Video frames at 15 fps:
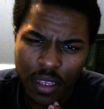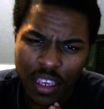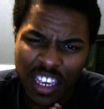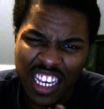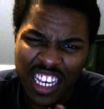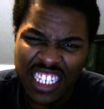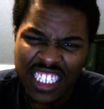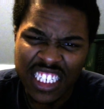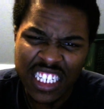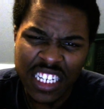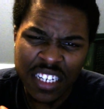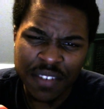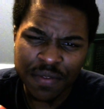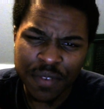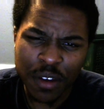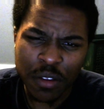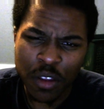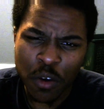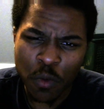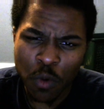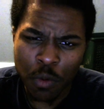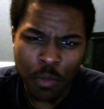She felt no
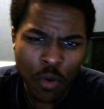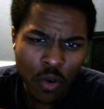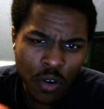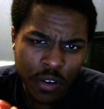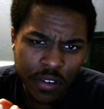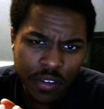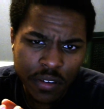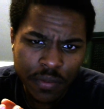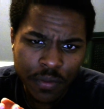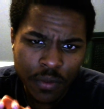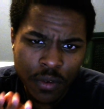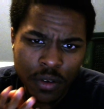remorse for